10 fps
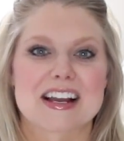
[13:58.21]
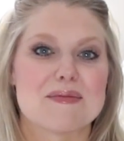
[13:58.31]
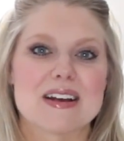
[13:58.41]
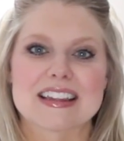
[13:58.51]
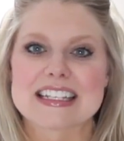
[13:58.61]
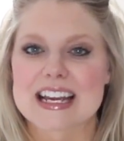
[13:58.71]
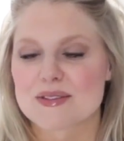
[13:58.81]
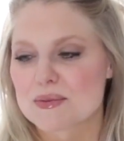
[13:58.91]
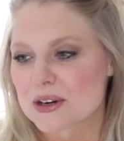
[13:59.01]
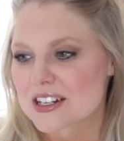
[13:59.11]
I'm not the type
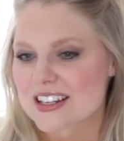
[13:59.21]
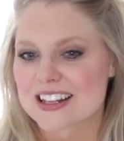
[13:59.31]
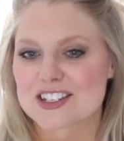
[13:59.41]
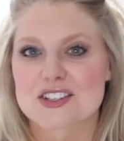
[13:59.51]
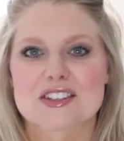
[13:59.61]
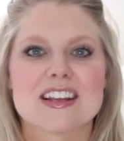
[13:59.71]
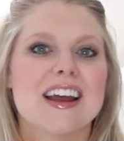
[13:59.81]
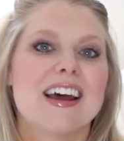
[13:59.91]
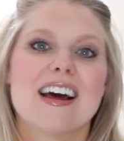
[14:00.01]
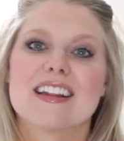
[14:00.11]
of person that just
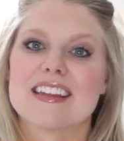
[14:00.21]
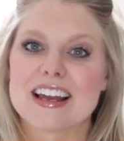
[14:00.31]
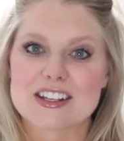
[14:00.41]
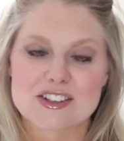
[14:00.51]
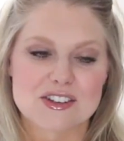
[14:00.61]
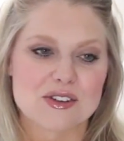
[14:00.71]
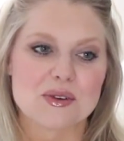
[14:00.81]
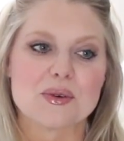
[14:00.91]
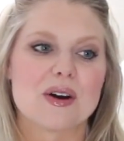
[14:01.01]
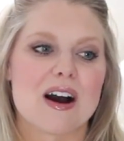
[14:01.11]
likes
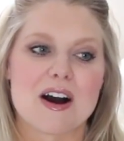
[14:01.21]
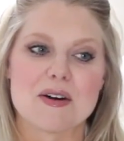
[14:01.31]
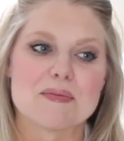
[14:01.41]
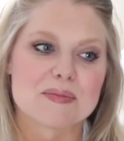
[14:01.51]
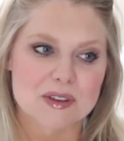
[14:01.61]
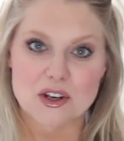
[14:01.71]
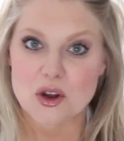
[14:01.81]
to, you